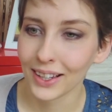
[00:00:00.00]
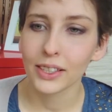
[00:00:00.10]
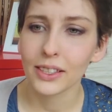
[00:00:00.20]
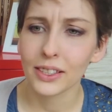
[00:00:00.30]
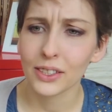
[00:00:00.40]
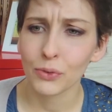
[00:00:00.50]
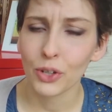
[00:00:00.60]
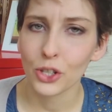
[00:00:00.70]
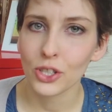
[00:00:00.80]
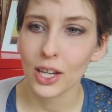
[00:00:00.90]
It's a
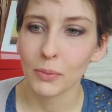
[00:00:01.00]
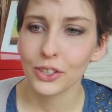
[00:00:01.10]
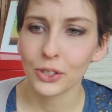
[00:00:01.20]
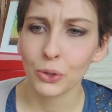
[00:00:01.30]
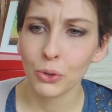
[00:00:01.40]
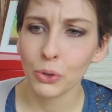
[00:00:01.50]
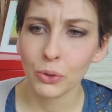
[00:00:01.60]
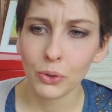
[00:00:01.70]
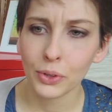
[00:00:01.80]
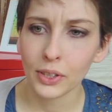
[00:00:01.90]
French name. It's
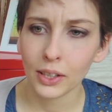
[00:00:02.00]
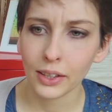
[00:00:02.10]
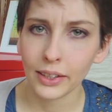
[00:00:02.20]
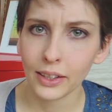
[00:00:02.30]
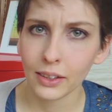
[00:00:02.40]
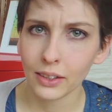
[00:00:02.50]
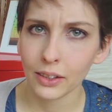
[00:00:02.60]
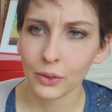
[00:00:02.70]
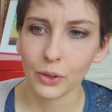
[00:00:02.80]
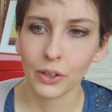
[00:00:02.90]
Guy
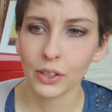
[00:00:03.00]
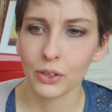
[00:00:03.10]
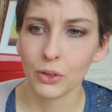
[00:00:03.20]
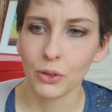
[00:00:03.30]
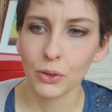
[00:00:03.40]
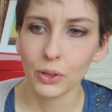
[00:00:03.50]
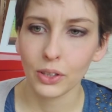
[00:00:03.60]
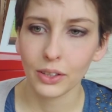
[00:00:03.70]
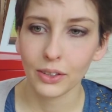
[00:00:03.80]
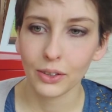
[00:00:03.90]
Delisle or
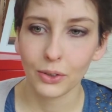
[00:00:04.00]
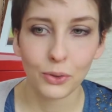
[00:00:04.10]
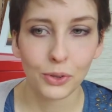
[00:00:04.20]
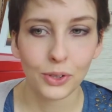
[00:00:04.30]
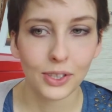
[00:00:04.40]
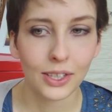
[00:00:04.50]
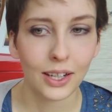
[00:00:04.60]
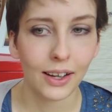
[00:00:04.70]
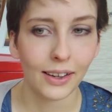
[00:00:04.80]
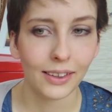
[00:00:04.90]
Guy
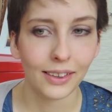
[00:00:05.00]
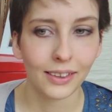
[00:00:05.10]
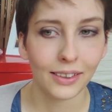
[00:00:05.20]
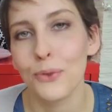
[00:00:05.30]
Delisle.